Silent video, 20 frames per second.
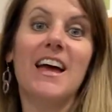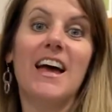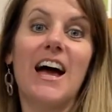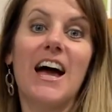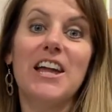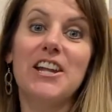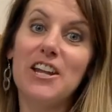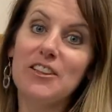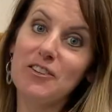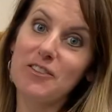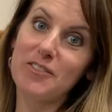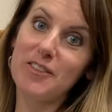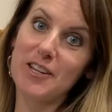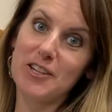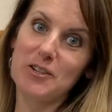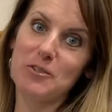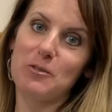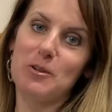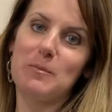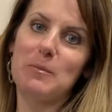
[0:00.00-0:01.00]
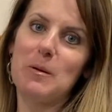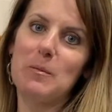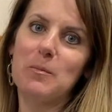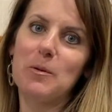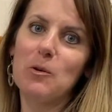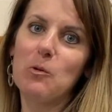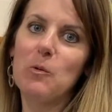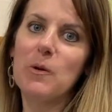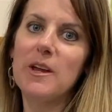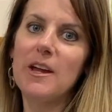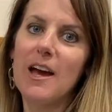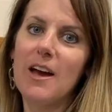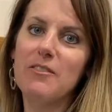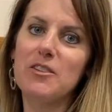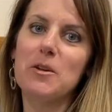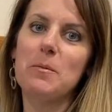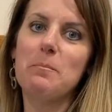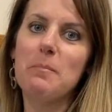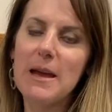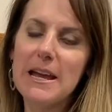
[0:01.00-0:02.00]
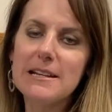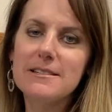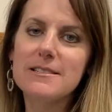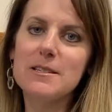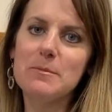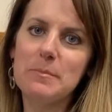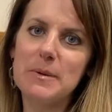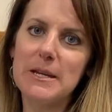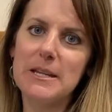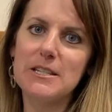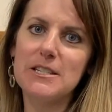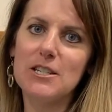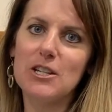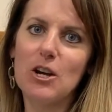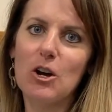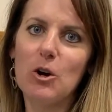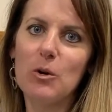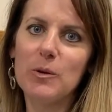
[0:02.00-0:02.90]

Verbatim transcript: Another thing to remember, we have an amazing PTO